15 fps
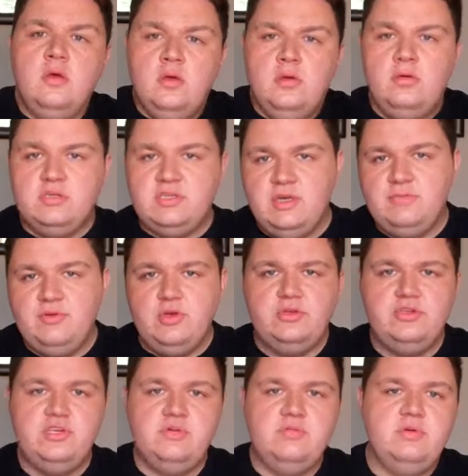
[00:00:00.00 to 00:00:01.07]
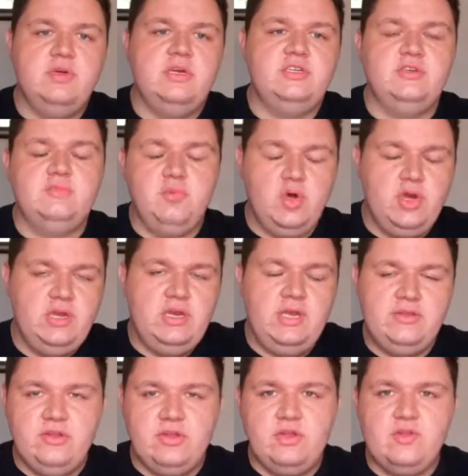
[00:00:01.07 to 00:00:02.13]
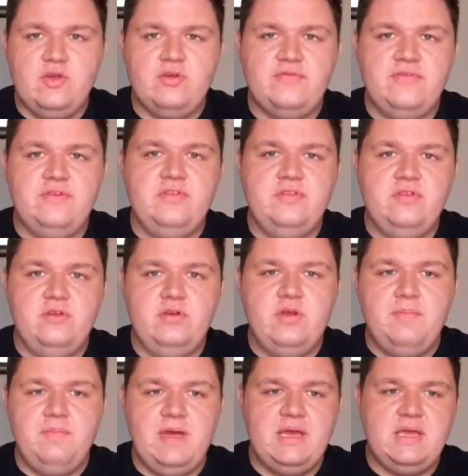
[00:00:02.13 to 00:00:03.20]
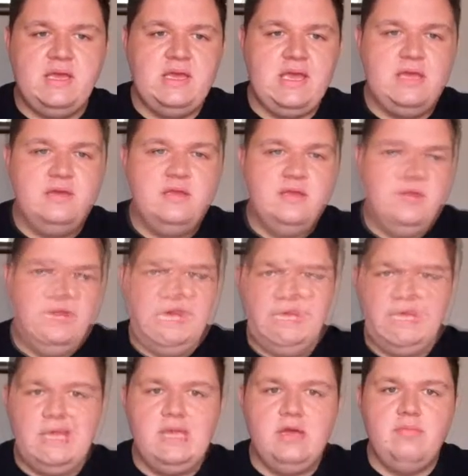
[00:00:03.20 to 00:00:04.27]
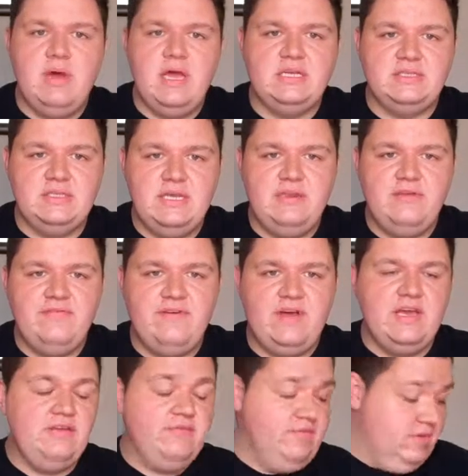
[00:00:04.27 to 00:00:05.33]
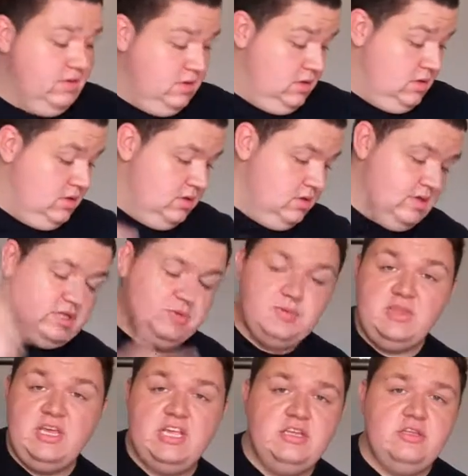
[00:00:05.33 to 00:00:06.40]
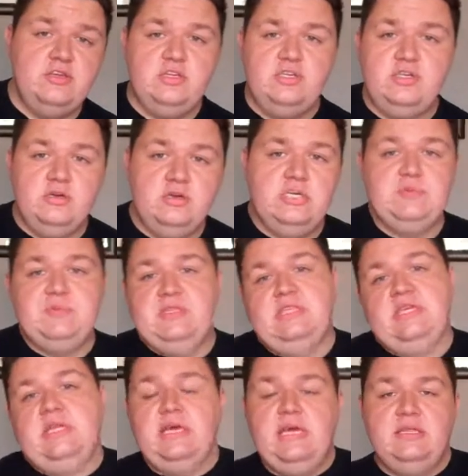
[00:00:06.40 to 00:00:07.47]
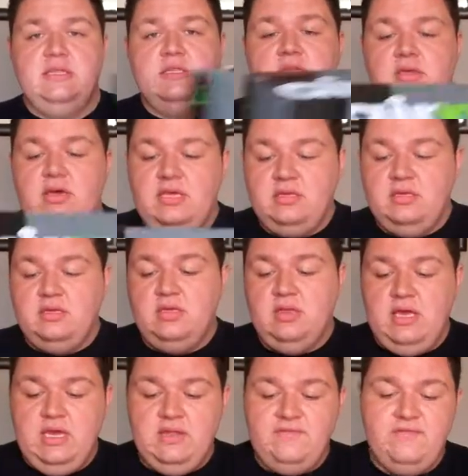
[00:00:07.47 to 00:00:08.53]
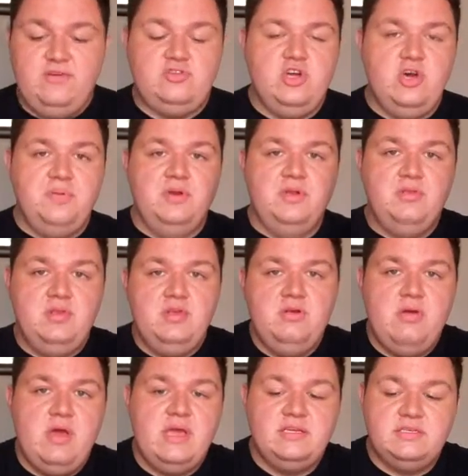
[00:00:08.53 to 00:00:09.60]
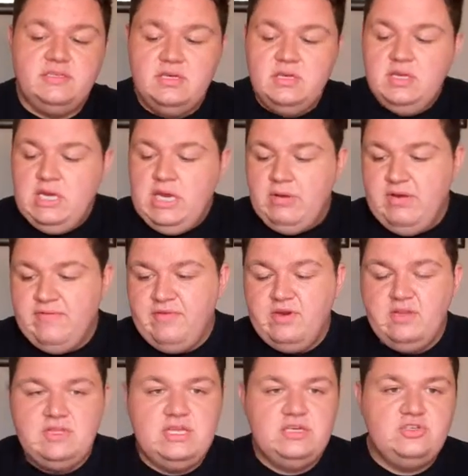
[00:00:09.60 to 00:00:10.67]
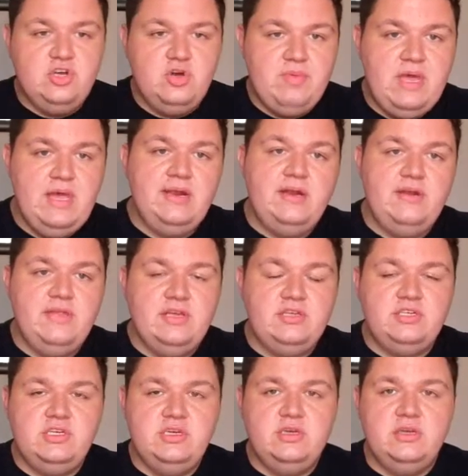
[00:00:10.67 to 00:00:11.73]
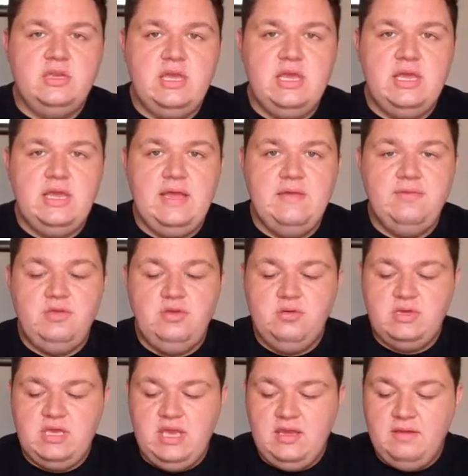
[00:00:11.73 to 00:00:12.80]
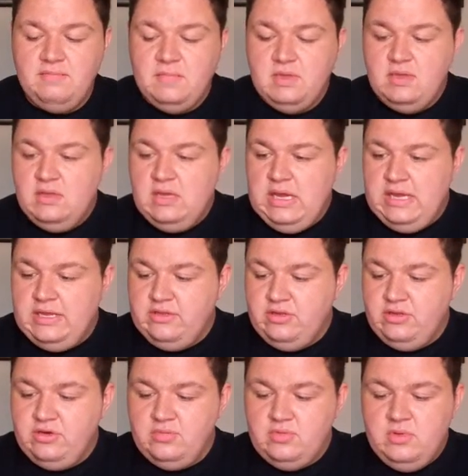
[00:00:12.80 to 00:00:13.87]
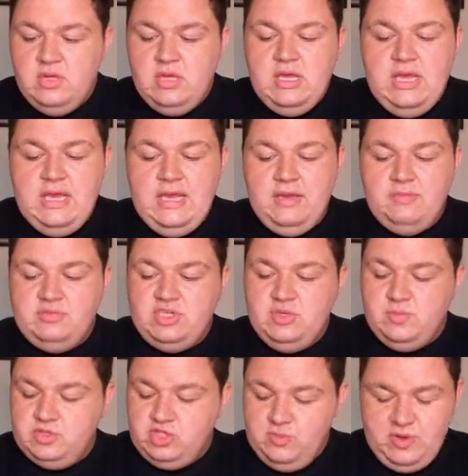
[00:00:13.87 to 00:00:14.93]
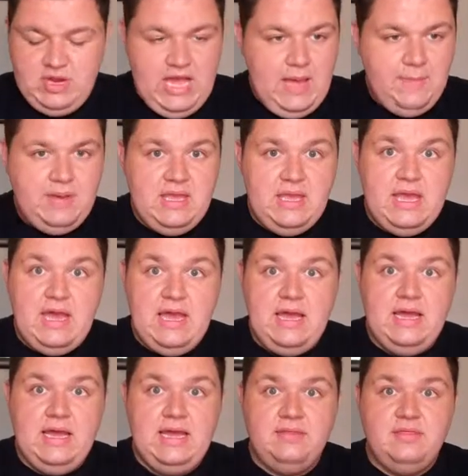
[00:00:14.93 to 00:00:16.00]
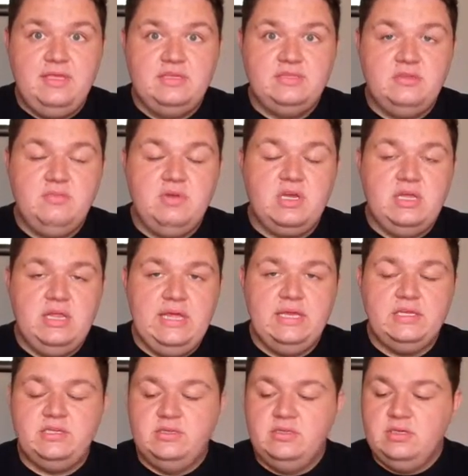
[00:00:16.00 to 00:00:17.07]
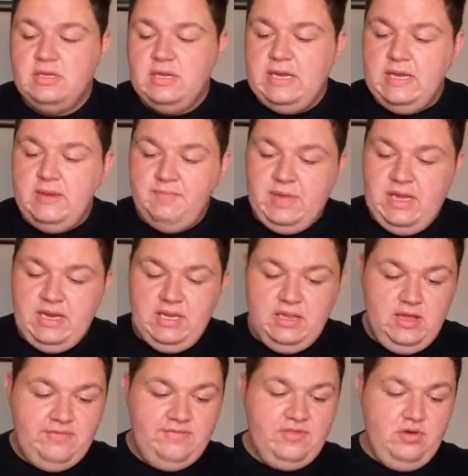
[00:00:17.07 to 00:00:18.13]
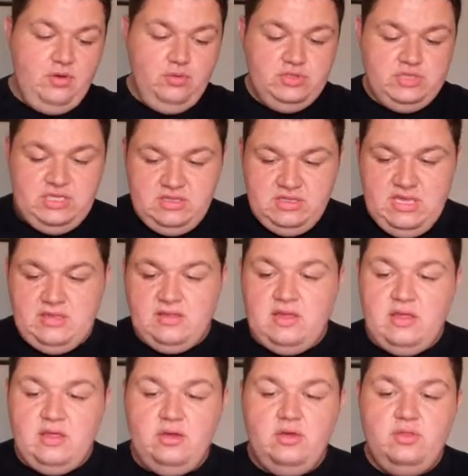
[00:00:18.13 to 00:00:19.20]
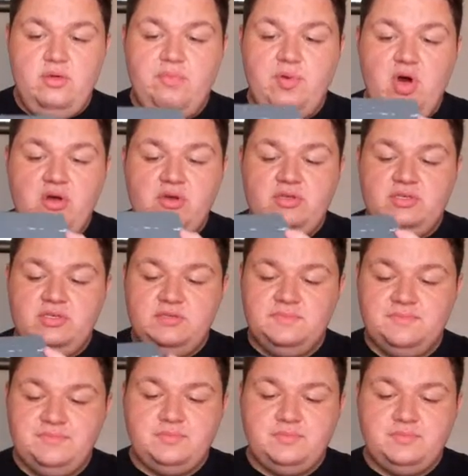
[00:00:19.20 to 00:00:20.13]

What's up YouTube? It's your boy NDD52 and I'm back again on Nike Air Max 95. Now this particular shoe has been delayed for dropping in the US. However, it did drop earlier this year in the UK and Europe. I'm super happy to add these to my collection, and I love the OG detailing on the box.